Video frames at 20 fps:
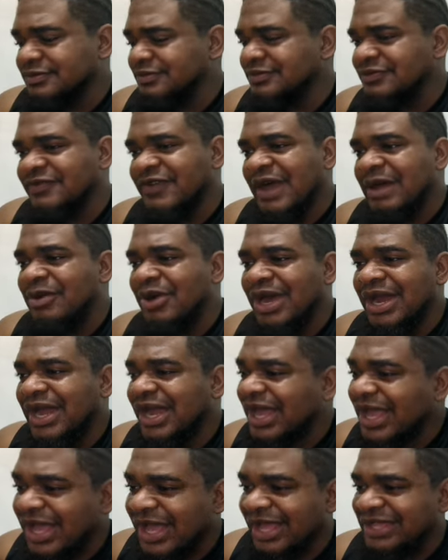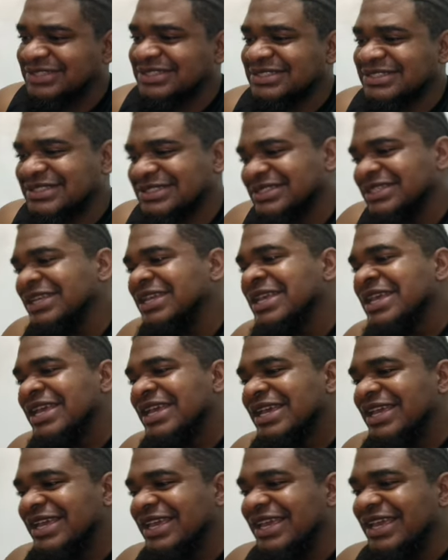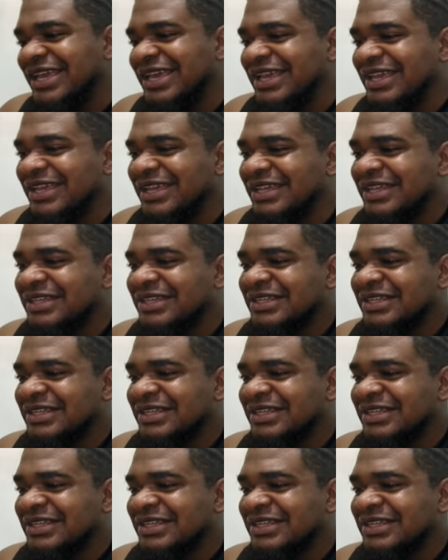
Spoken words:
Vamos a la casa. Hey,